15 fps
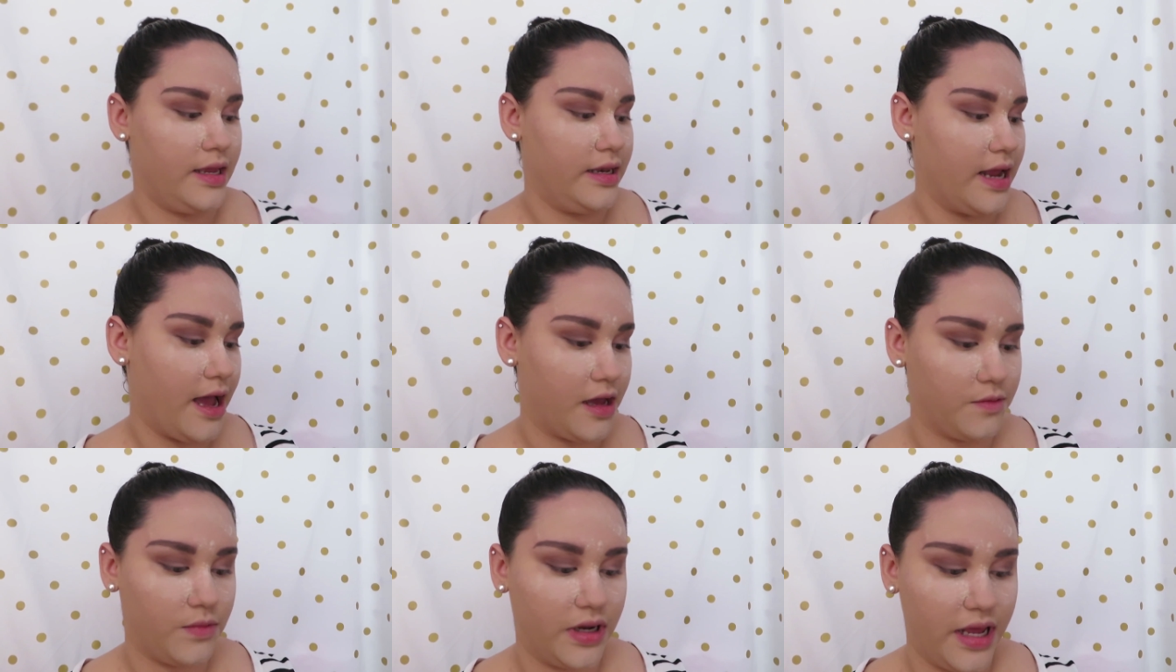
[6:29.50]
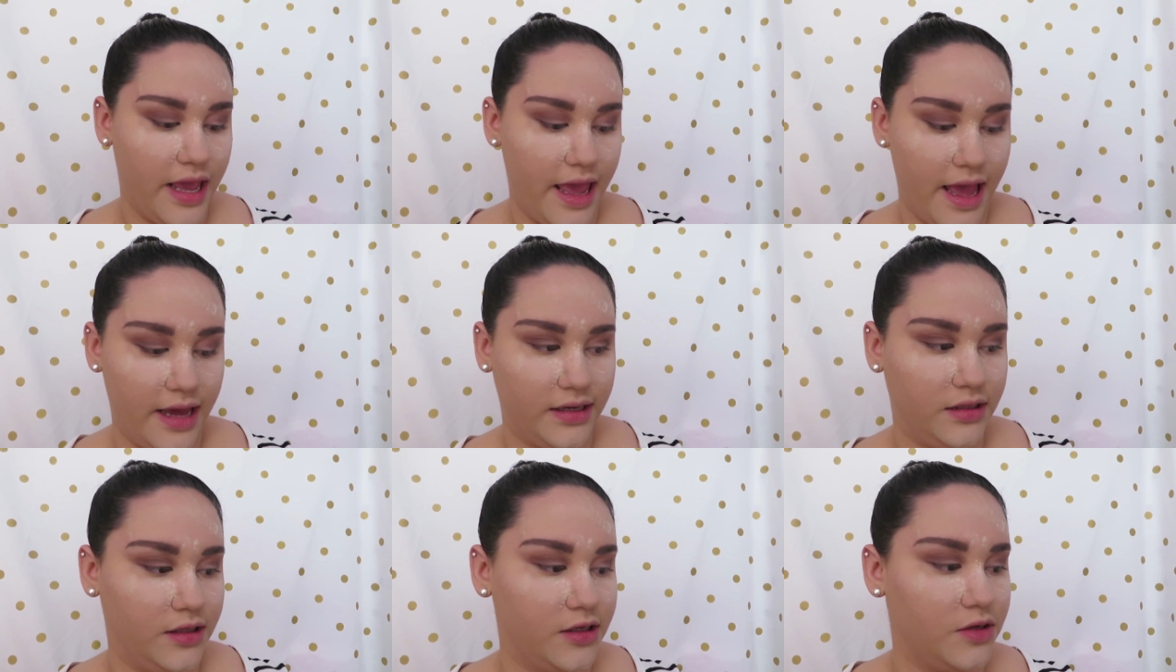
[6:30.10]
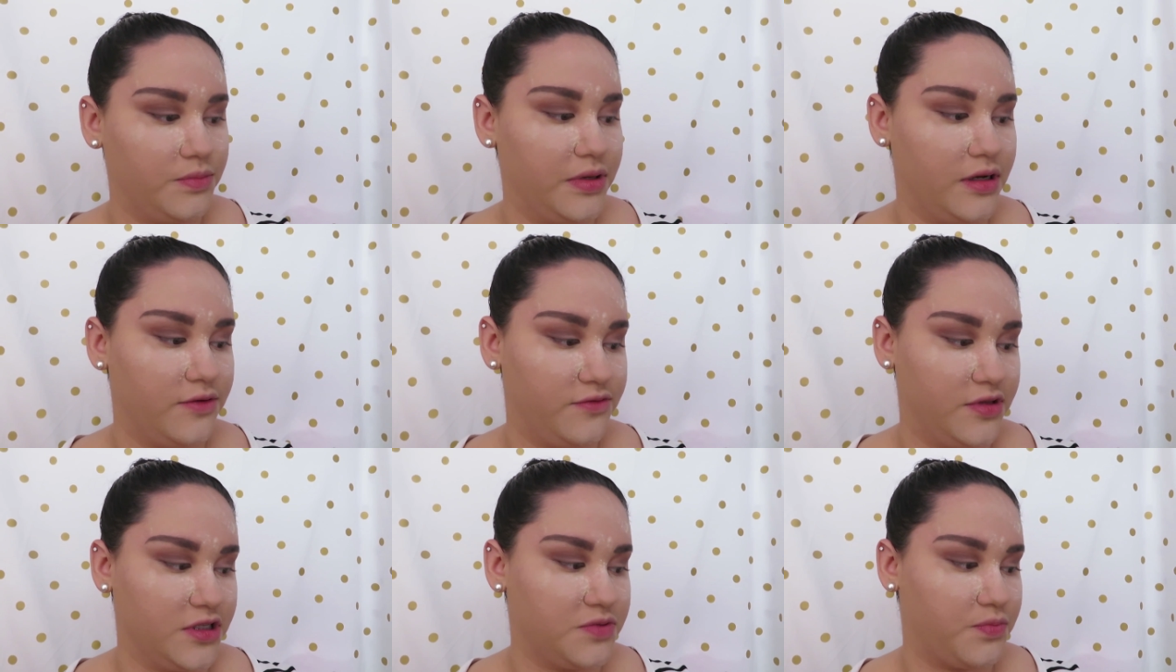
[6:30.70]
Now I want to add a little bit
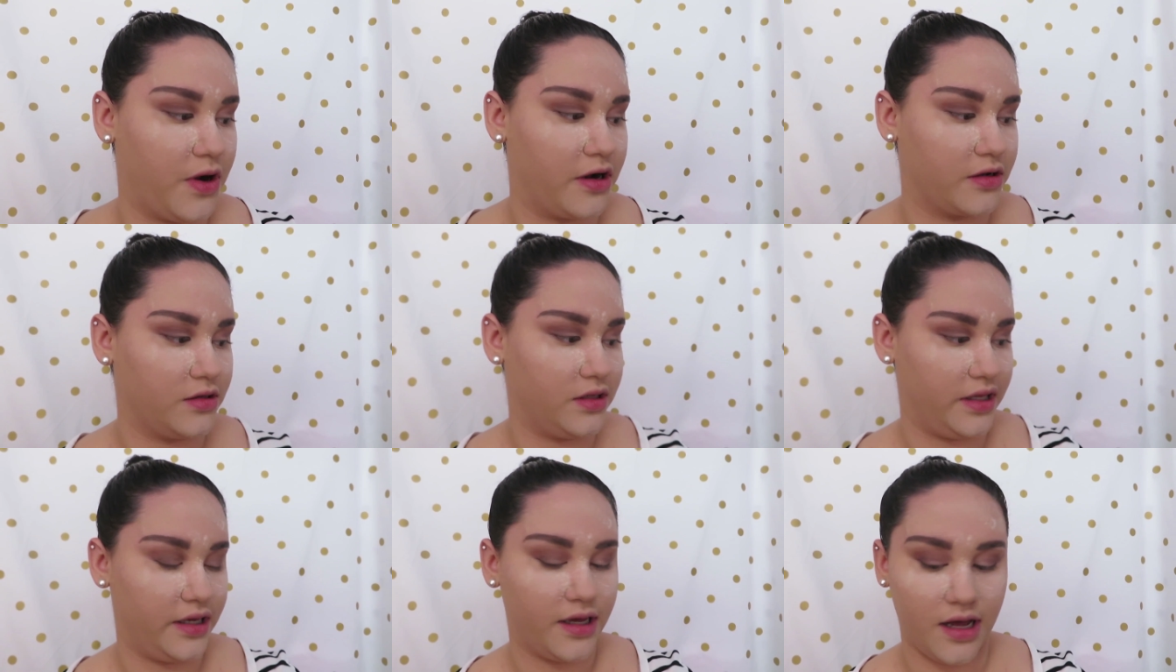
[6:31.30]
of the sparkly